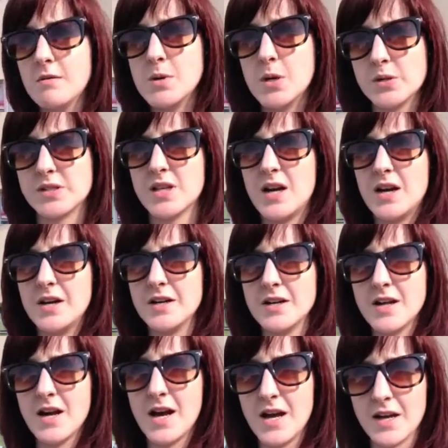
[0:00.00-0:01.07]
Mozart,
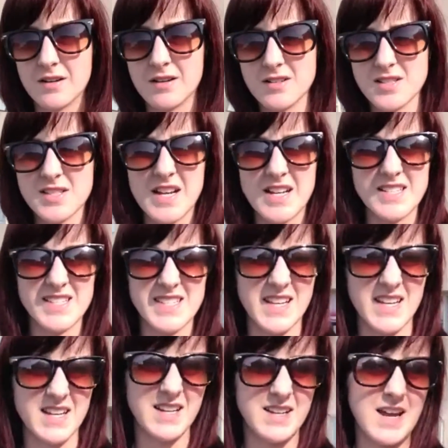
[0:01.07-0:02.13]

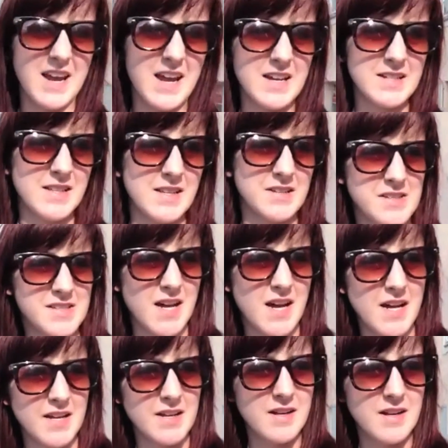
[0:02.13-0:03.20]
Constanze, and their
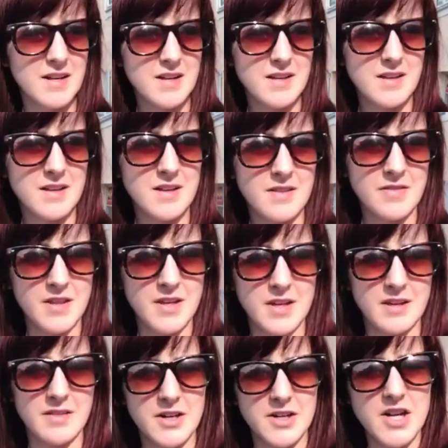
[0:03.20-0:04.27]
son,
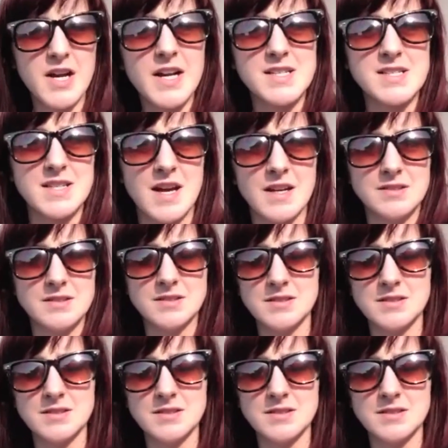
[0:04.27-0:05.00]
their youngest son,